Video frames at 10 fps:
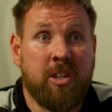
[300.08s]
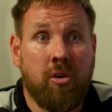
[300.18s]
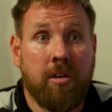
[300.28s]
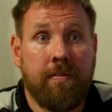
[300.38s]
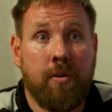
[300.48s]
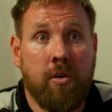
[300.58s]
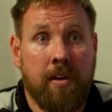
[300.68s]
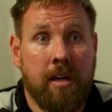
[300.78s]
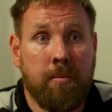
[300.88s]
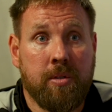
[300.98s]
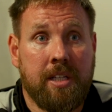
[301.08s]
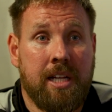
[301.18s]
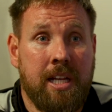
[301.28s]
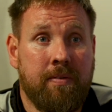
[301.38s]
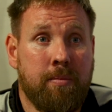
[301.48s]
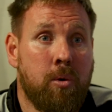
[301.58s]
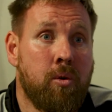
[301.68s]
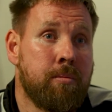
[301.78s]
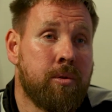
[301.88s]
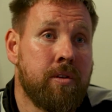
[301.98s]
stronger for it, and we'll see an even
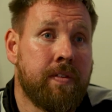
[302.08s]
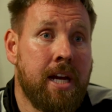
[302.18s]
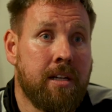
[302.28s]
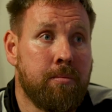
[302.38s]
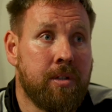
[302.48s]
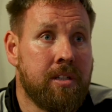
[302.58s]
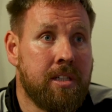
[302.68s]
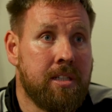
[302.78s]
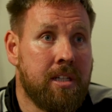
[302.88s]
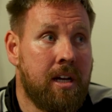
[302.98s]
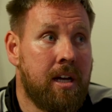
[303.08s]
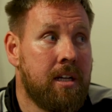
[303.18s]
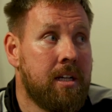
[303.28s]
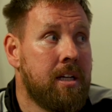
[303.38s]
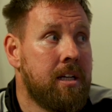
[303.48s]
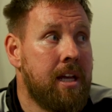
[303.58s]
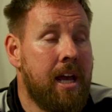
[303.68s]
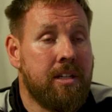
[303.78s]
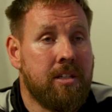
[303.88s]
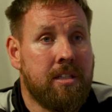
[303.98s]
more improved Kenton, because he's
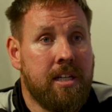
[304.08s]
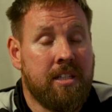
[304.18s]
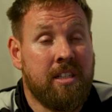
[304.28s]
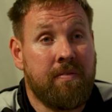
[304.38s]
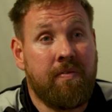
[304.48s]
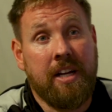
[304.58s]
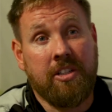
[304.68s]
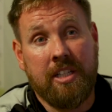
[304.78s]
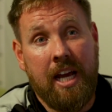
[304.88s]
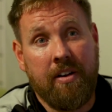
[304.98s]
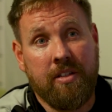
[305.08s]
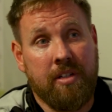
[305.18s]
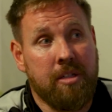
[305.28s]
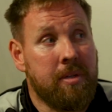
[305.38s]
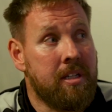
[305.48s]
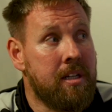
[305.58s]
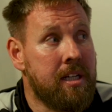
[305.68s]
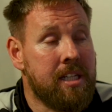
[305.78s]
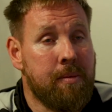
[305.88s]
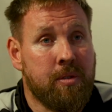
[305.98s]
just an infectious character, and he's been
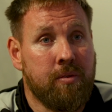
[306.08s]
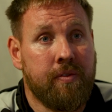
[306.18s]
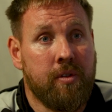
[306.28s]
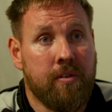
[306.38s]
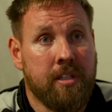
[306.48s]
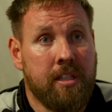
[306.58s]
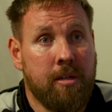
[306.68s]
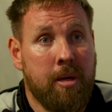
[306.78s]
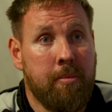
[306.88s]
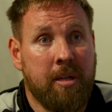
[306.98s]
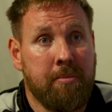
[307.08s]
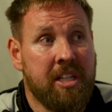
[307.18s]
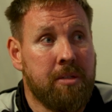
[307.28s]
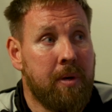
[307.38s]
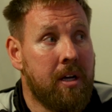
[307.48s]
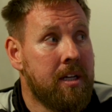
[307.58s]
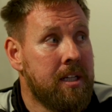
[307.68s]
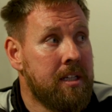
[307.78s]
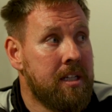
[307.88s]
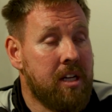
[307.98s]
exceptional for us, and he'll be a big miss. But
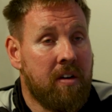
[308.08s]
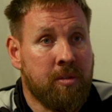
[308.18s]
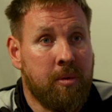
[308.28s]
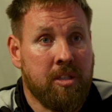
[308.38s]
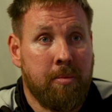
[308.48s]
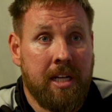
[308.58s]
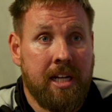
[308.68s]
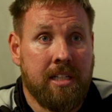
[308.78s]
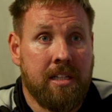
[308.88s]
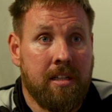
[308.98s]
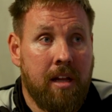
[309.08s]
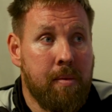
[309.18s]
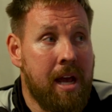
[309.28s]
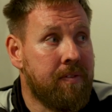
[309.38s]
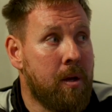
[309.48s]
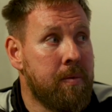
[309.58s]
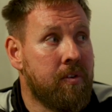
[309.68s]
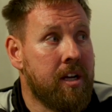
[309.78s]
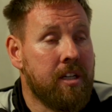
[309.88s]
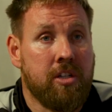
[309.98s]
it's our responsibility, like we have done
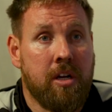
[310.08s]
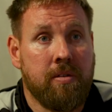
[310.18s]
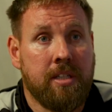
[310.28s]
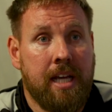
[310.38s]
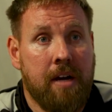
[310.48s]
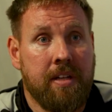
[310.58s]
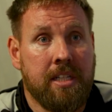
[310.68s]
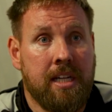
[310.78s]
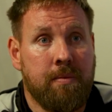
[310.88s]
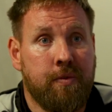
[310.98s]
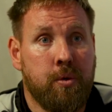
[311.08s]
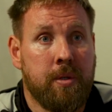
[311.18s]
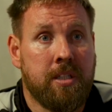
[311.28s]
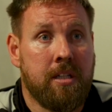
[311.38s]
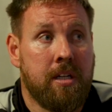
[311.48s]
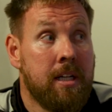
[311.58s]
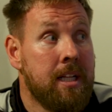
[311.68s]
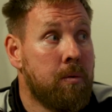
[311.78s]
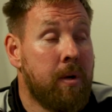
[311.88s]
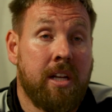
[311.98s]
with Greg and Joe, to carry the team forward so that
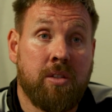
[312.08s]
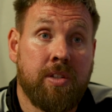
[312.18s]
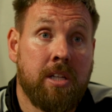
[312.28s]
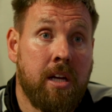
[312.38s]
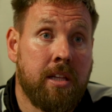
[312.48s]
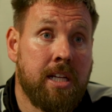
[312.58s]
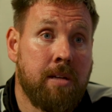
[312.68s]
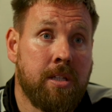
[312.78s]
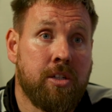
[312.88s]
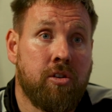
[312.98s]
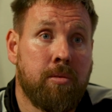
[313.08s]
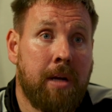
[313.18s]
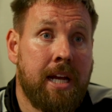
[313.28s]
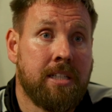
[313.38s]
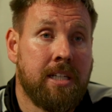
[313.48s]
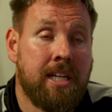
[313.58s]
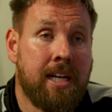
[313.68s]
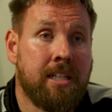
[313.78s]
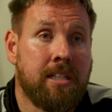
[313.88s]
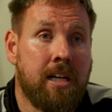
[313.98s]
when he does return, the team's in a strong place and he
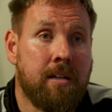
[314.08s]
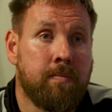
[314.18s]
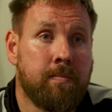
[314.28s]
can add to that.